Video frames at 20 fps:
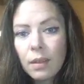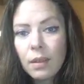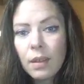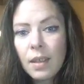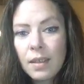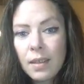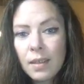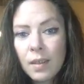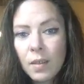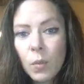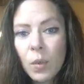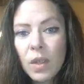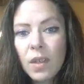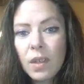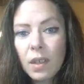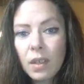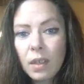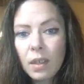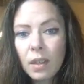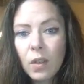this is what's
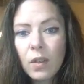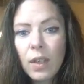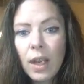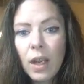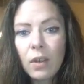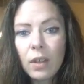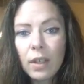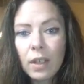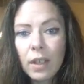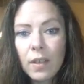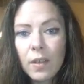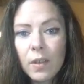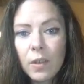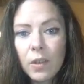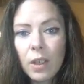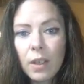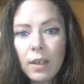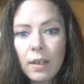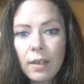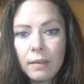going to go down in
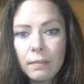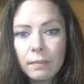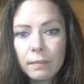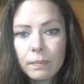history.